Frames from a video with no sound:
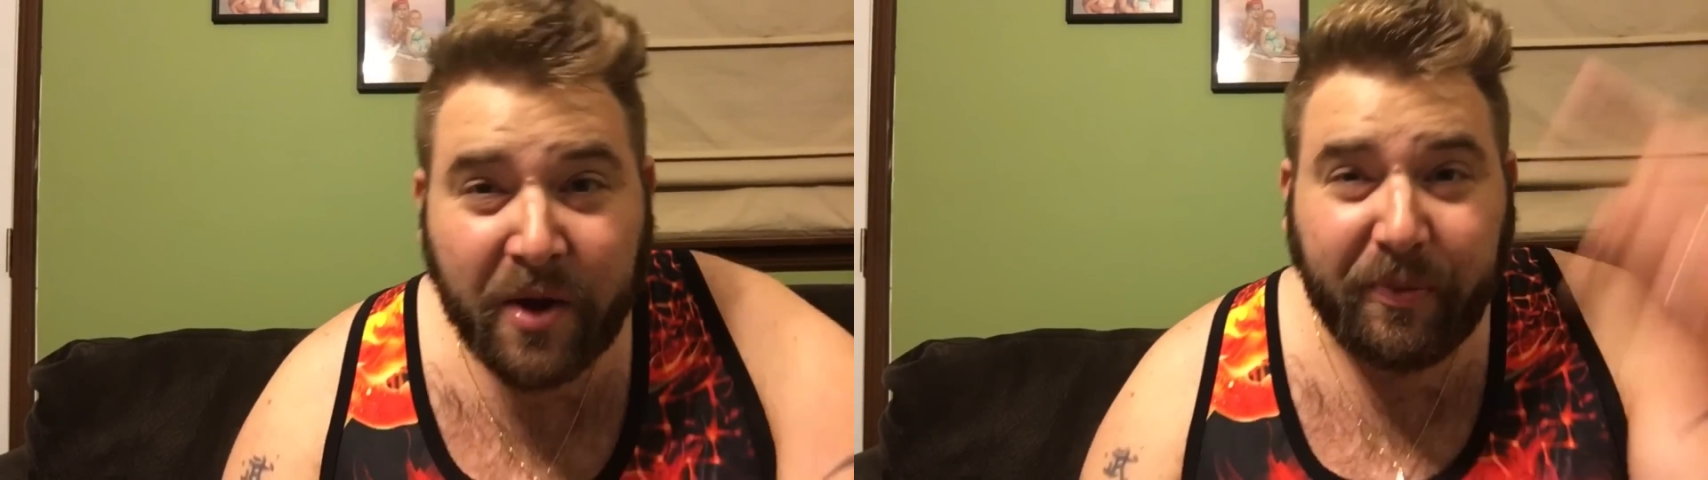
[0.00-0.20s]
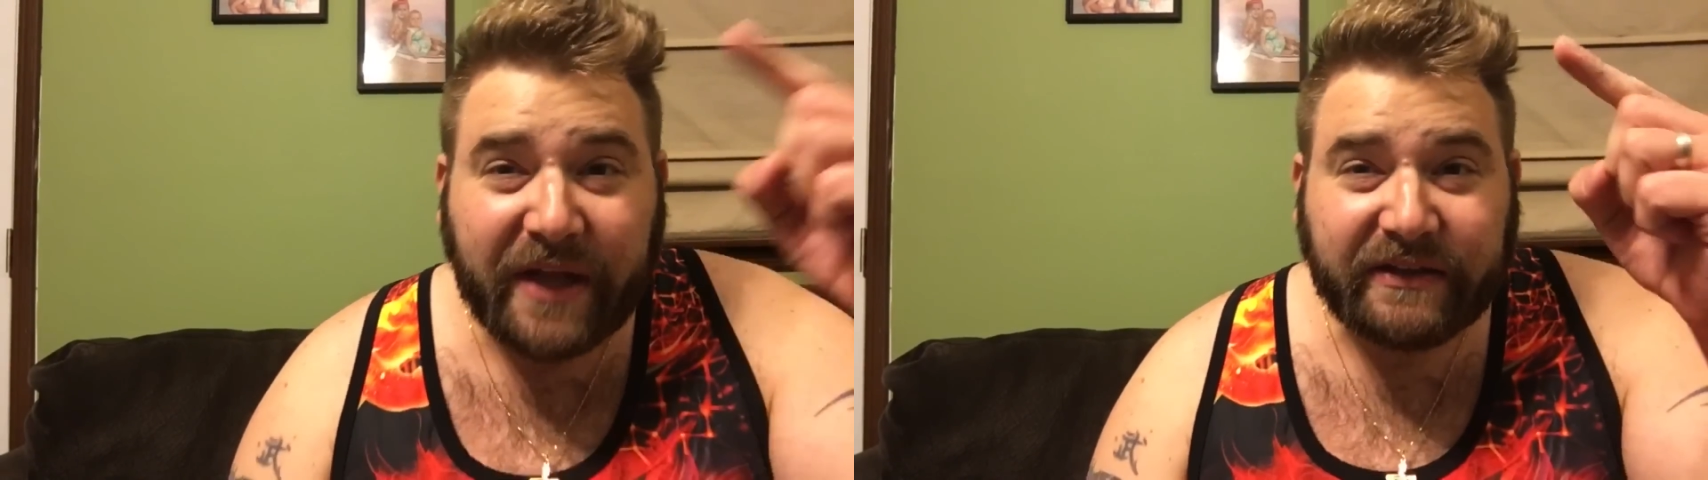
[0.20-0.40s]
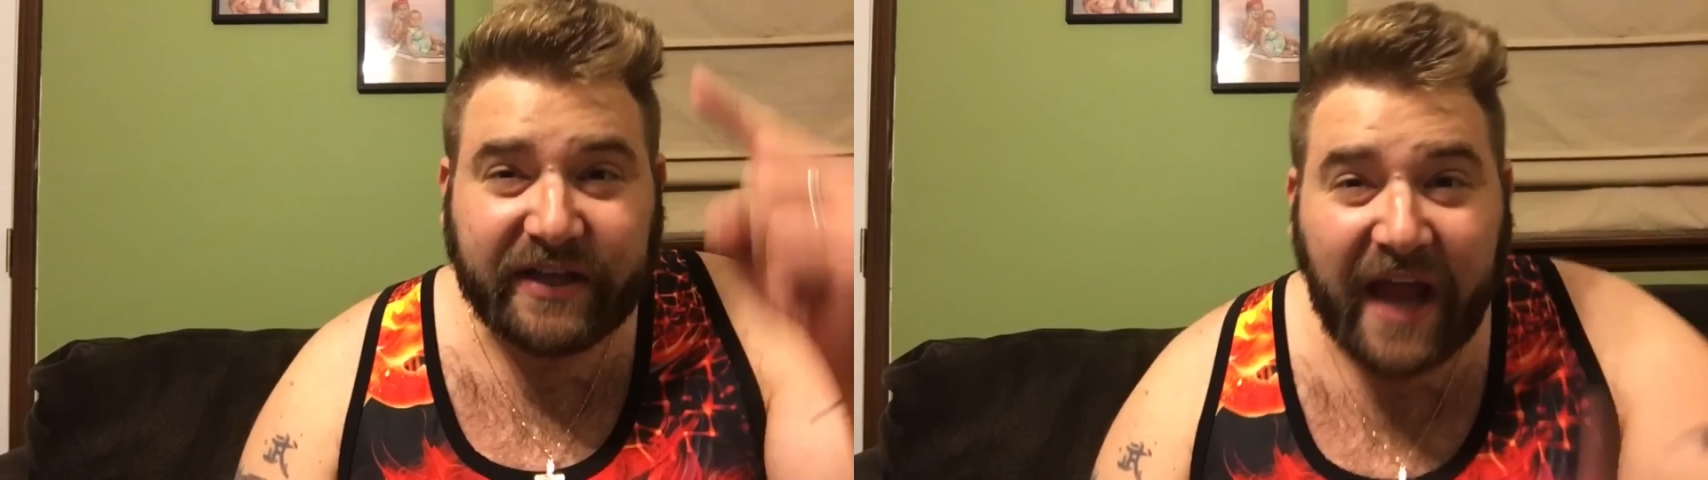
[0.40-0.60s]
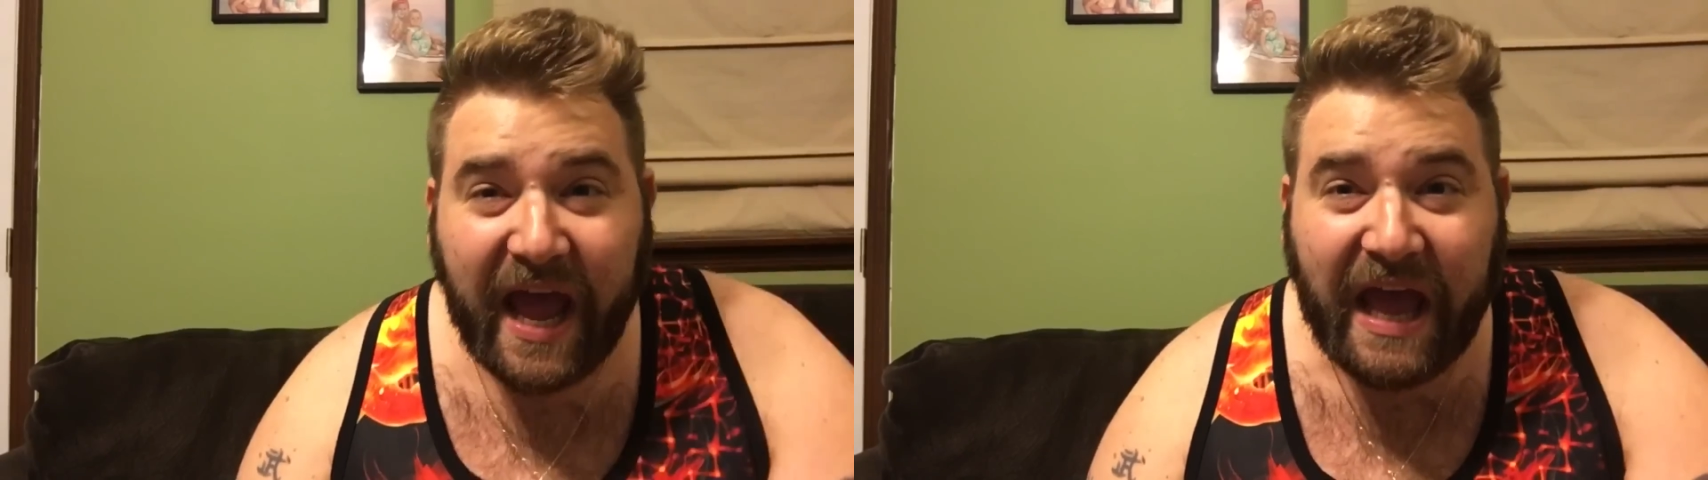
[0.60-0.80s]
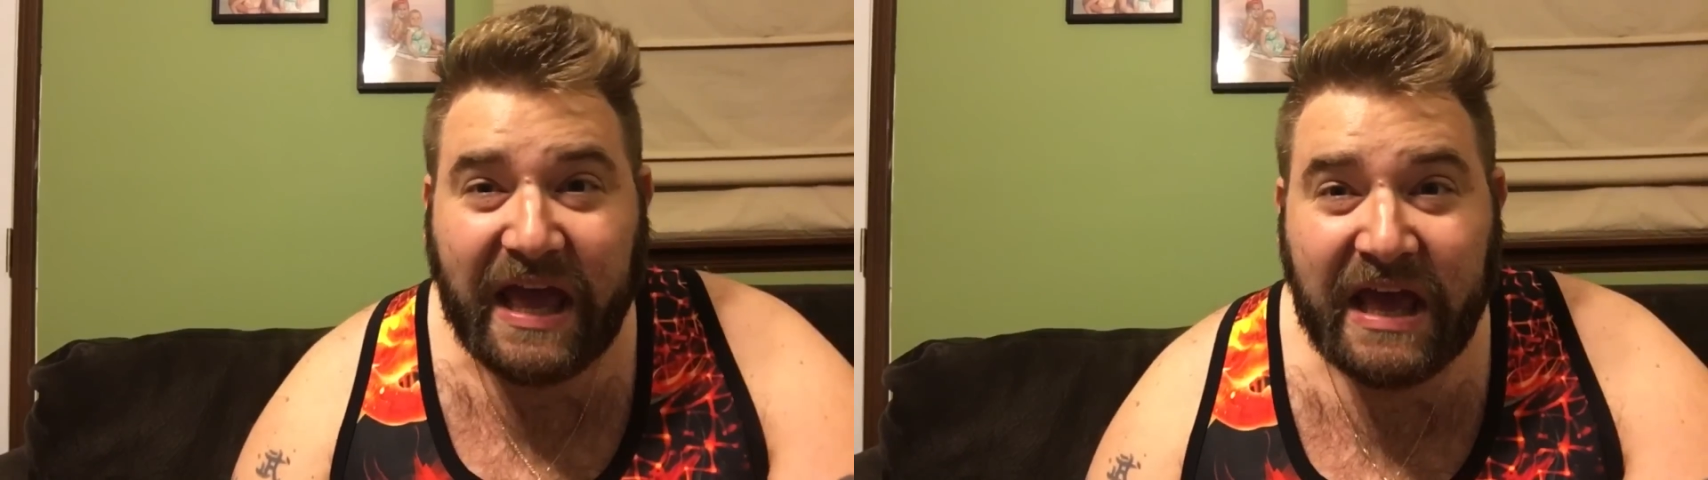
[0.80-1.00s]
But
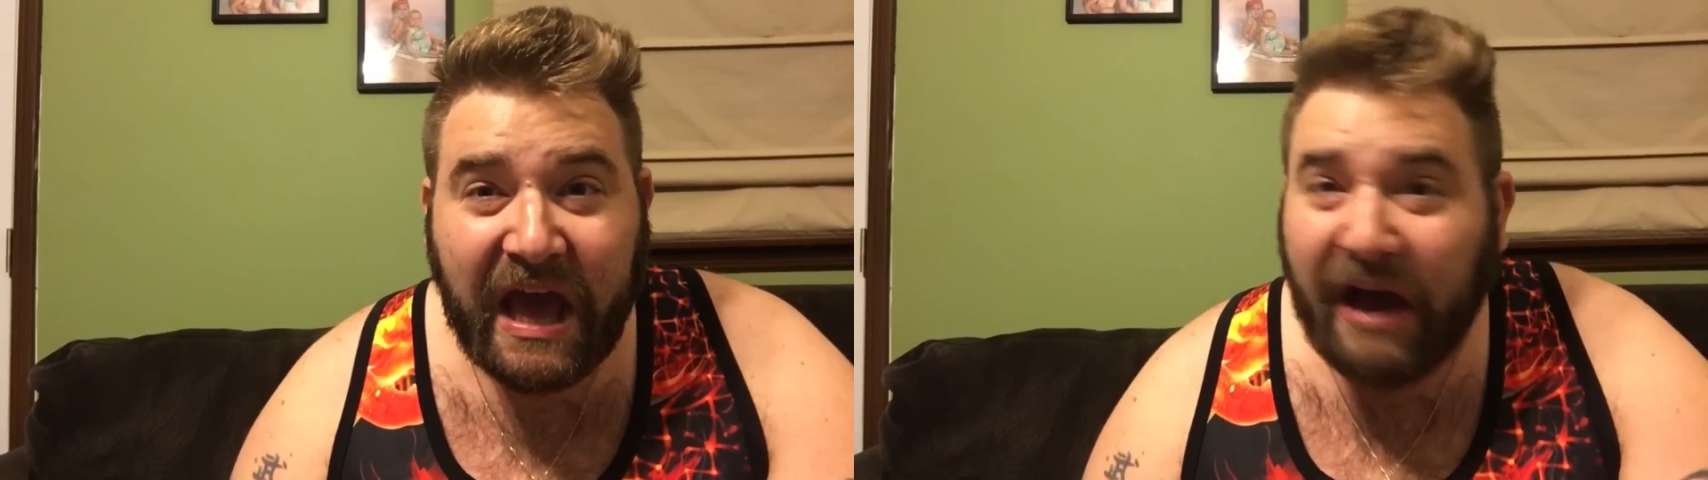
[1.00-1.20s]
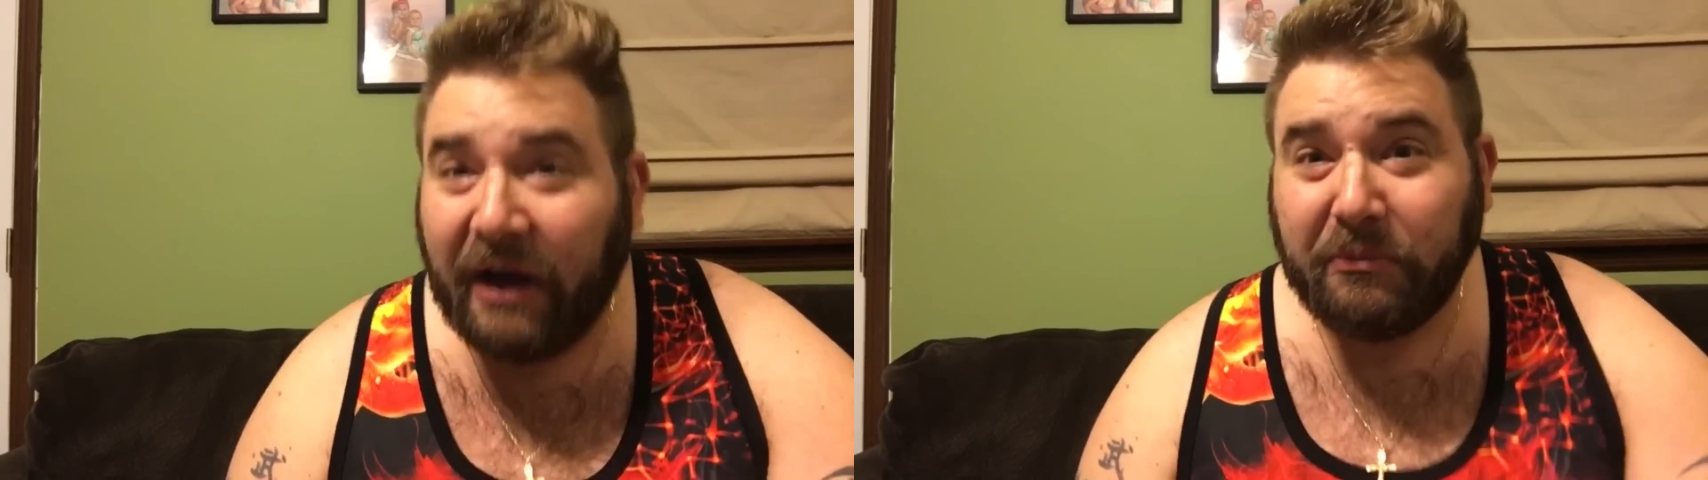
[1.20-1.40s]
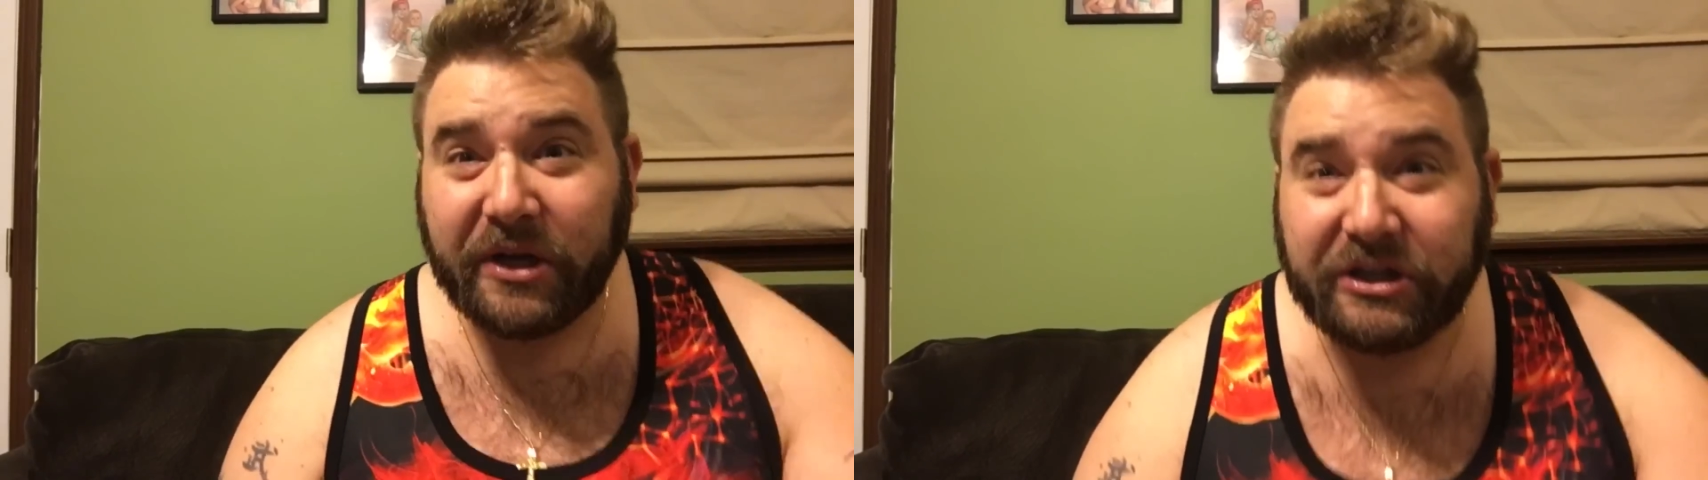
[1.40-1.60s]
today, I'm going